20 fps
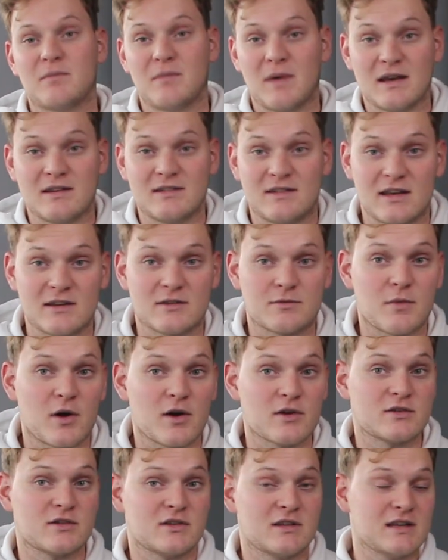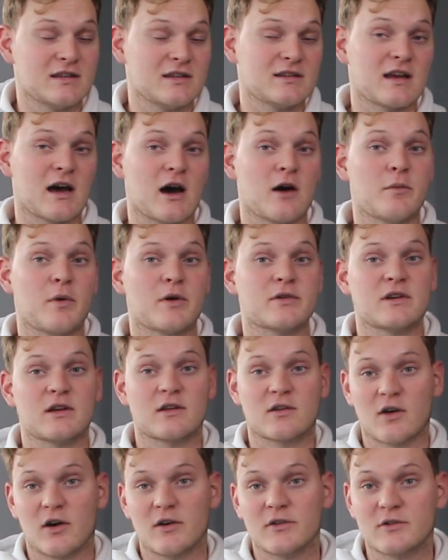makes this much, this is how much
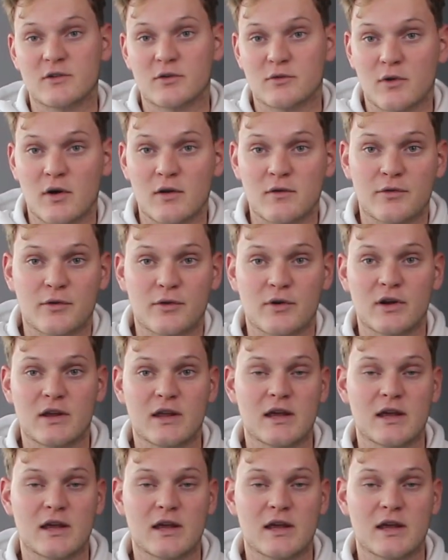it costs to run for a